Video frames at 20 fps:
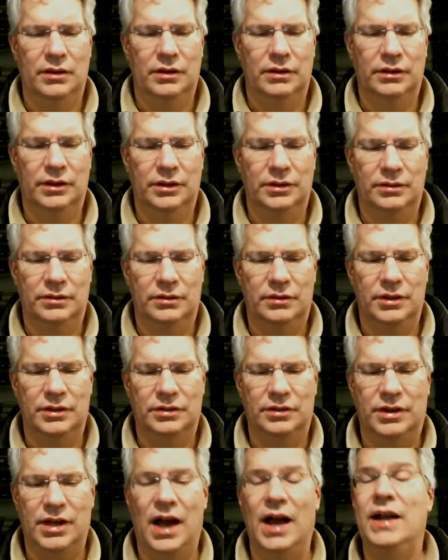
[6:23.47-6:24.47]

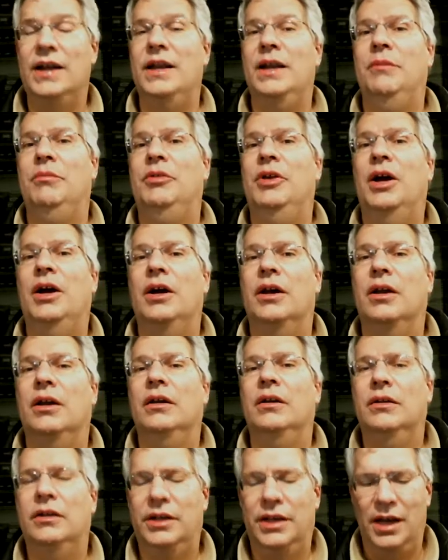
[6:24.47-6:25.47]
this guy named Doug
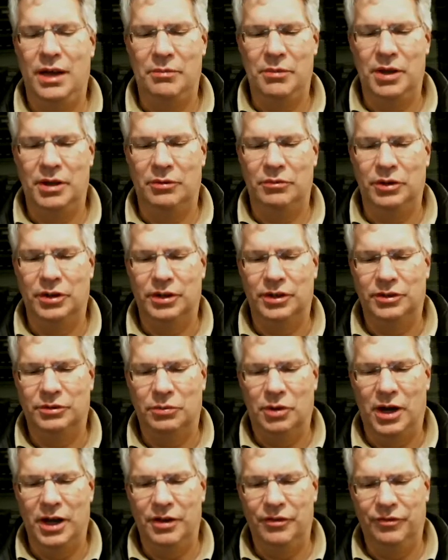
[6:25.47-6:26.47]
came in with his
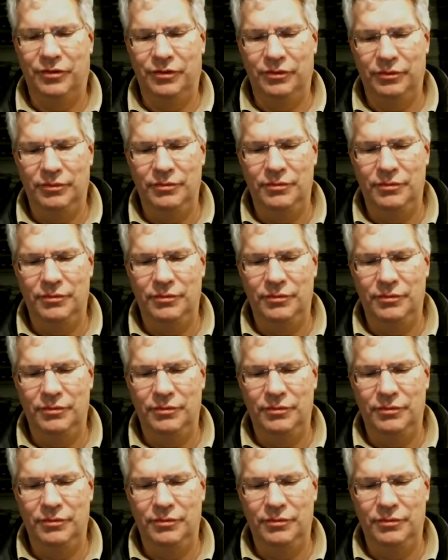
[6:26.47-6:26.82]
wife.